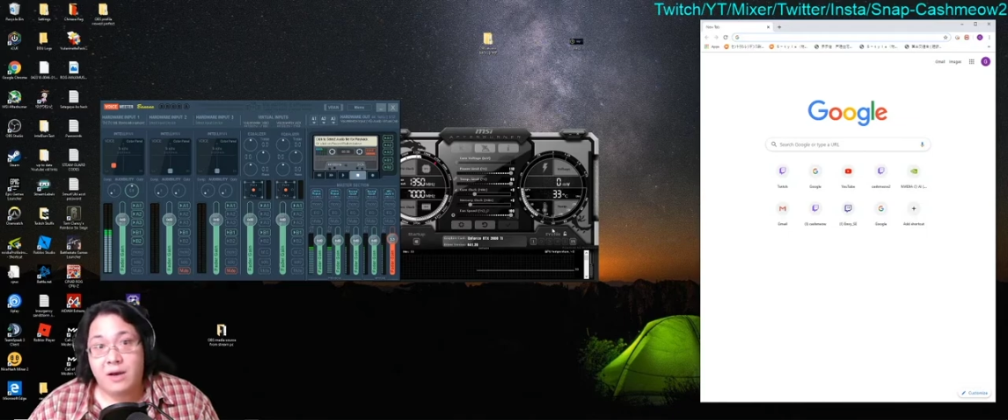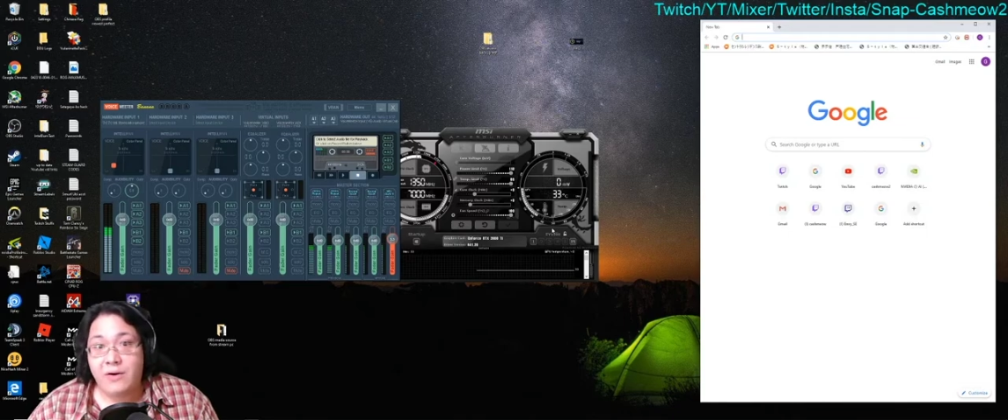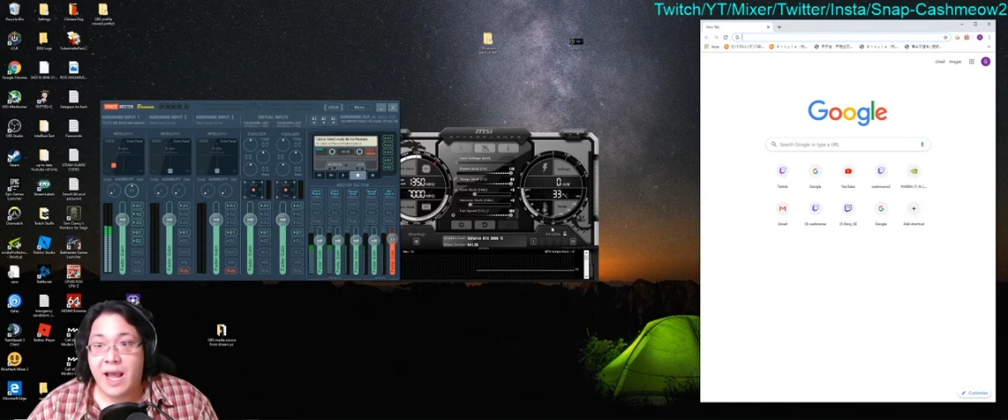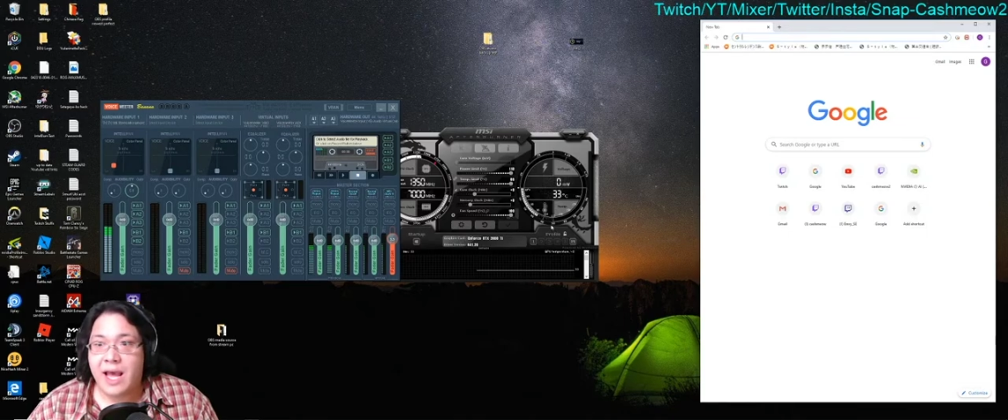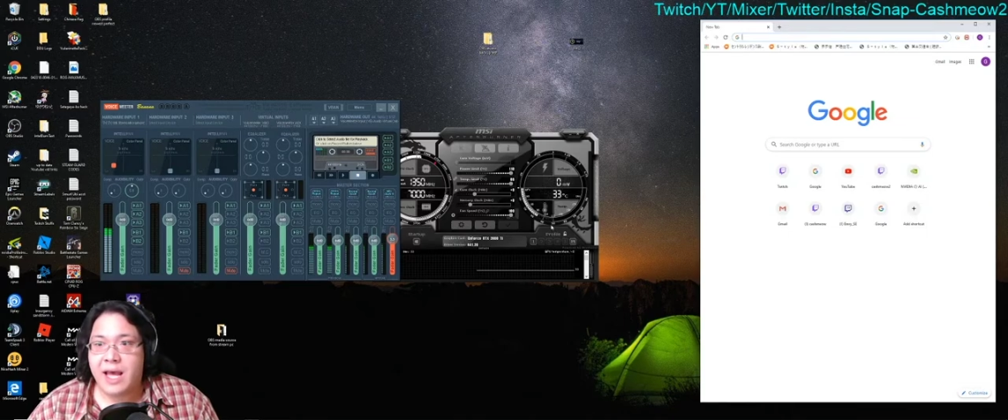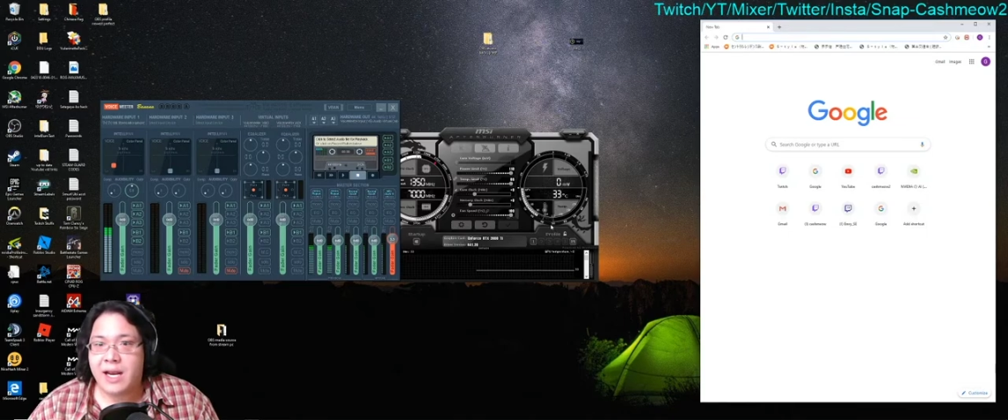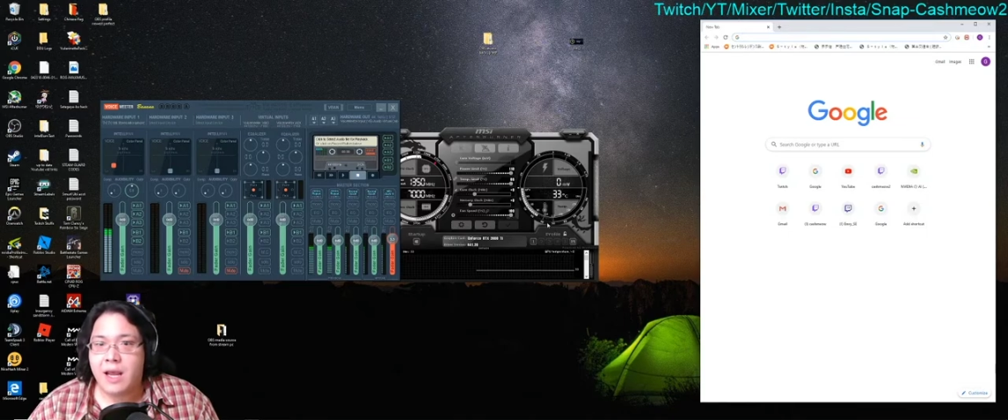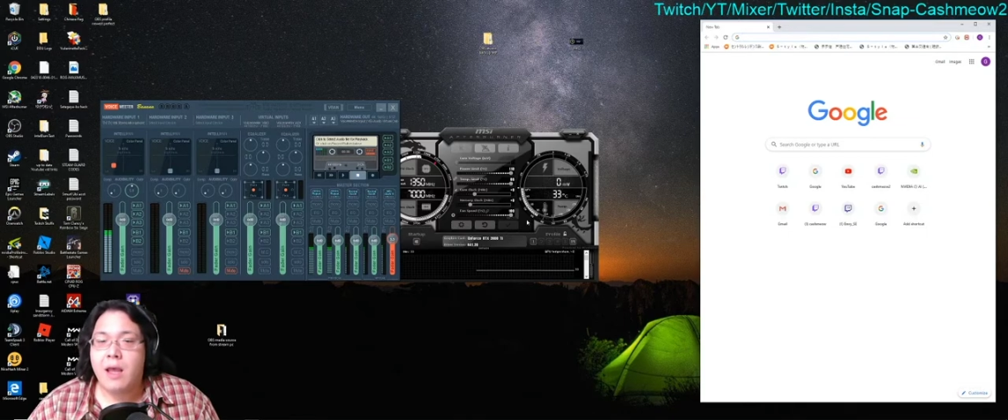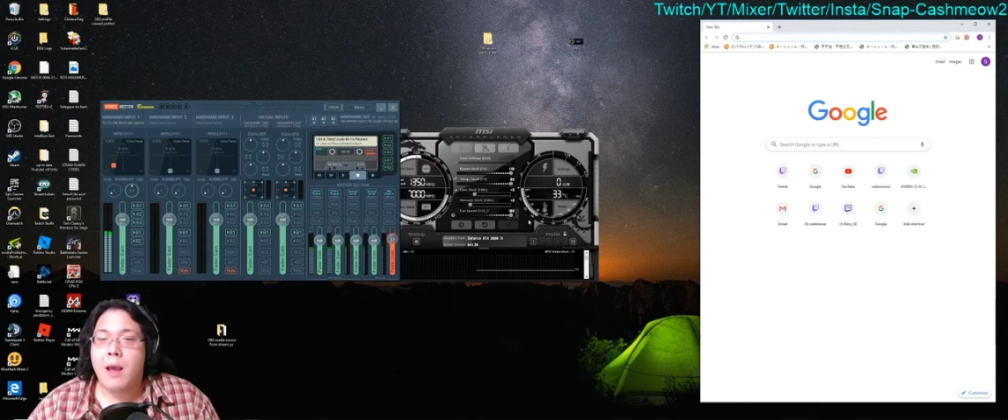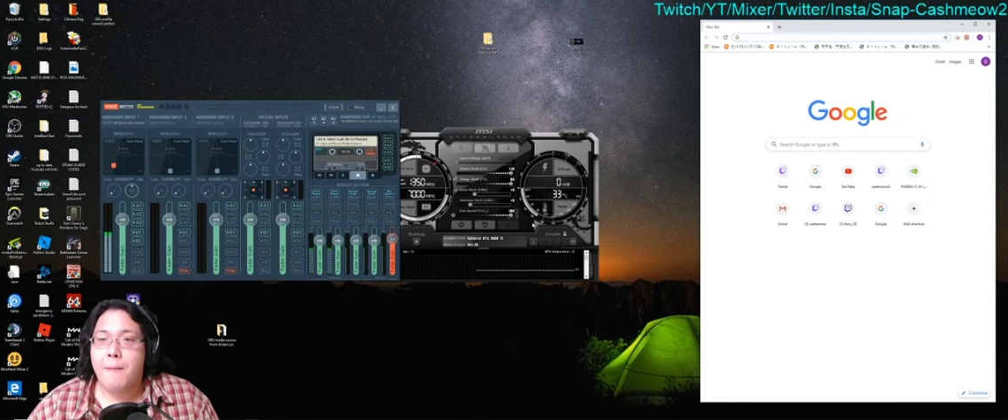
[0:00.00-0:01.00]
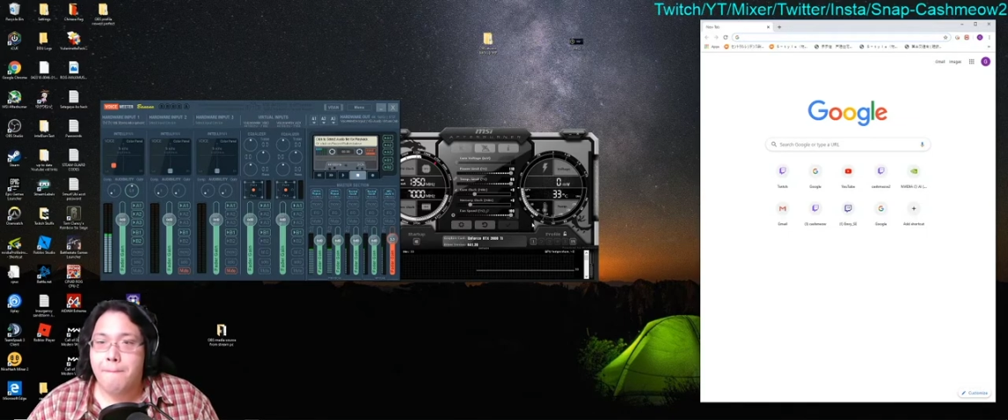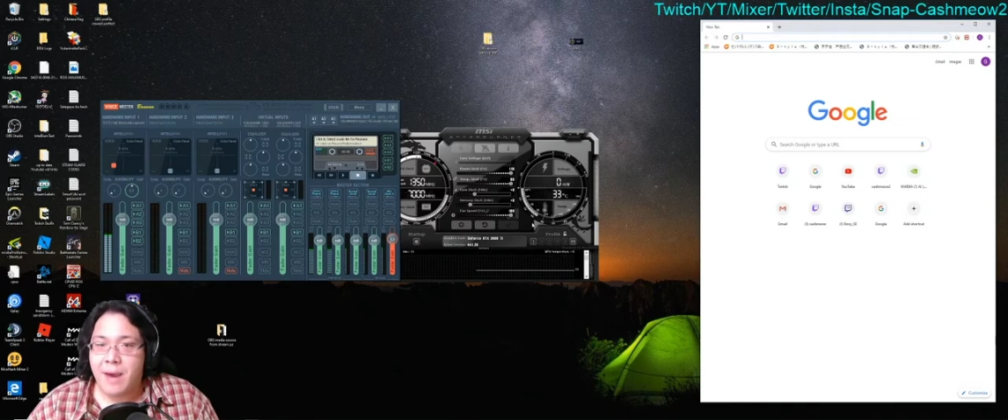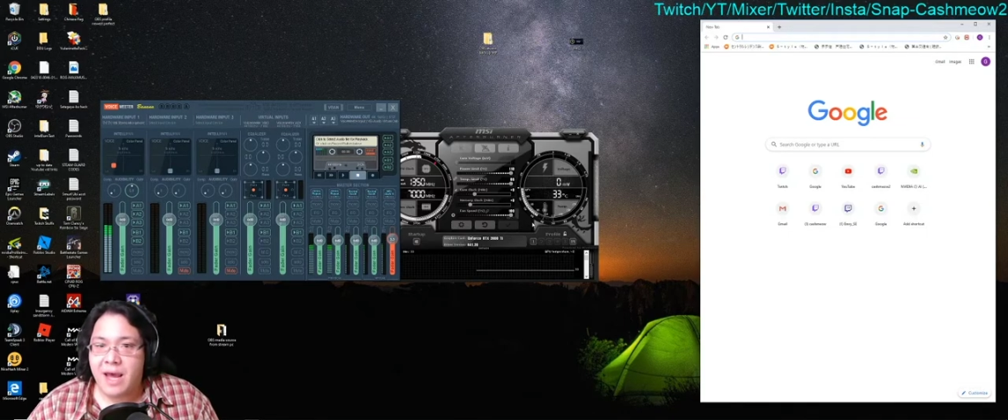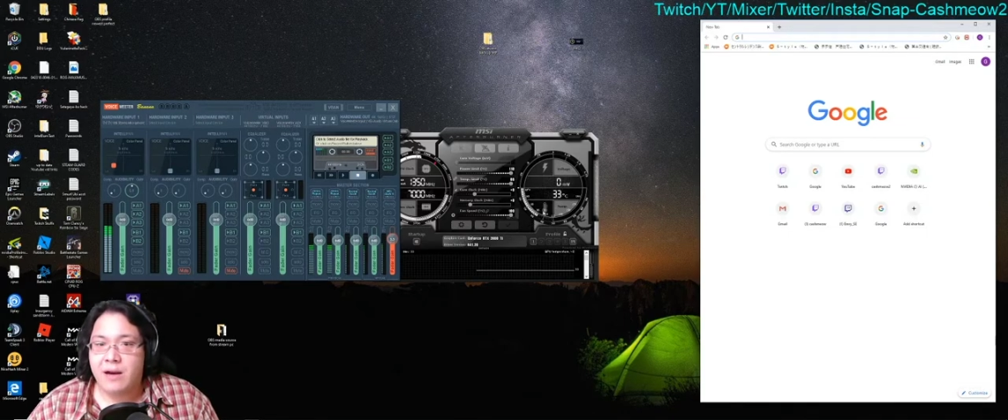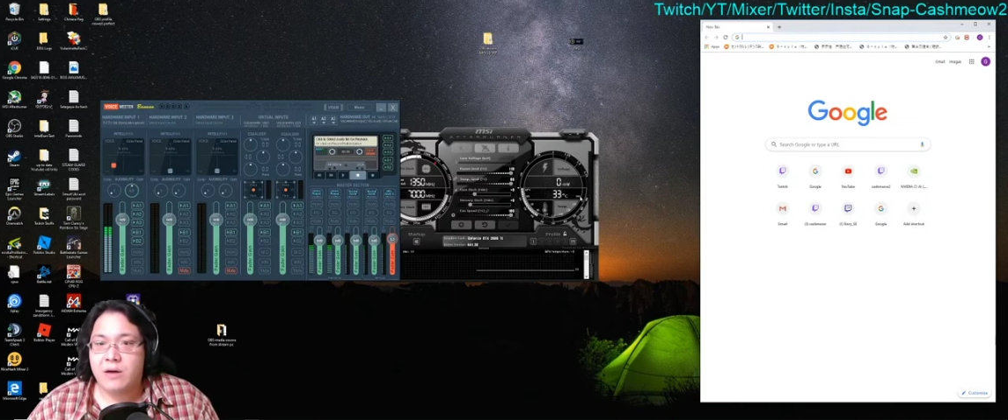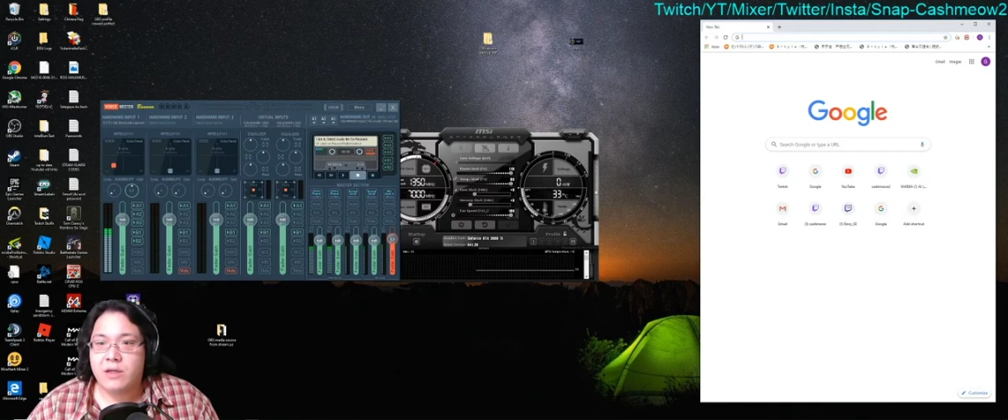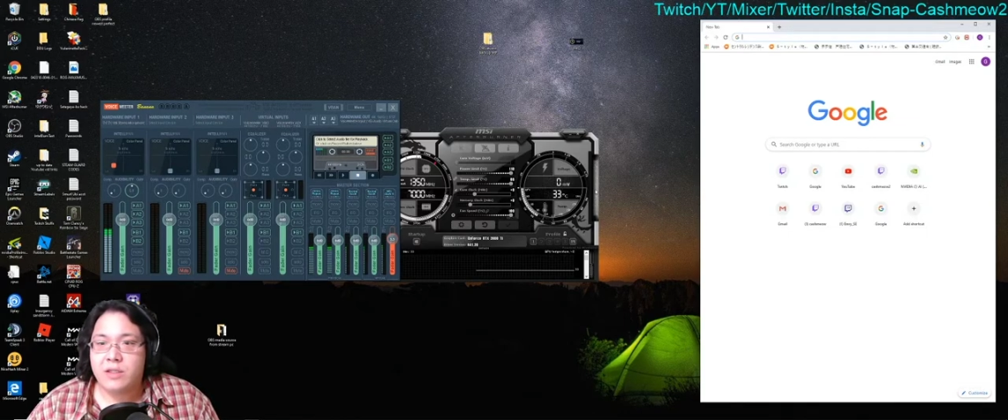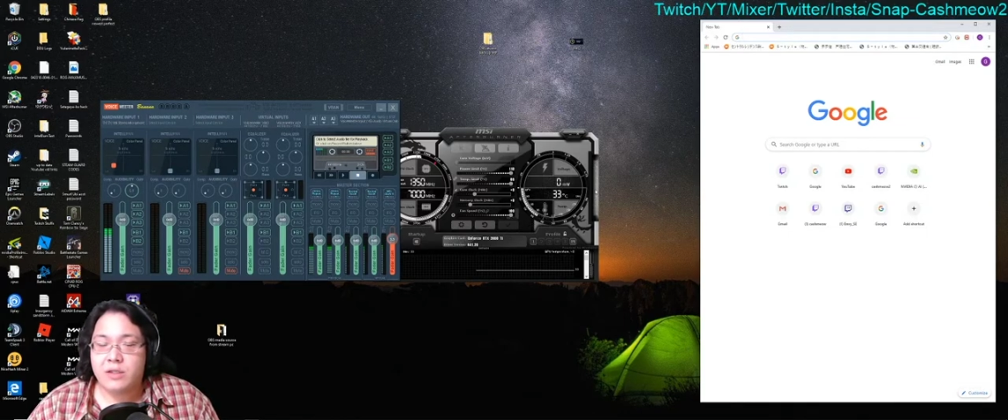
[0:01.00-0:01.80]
to add banners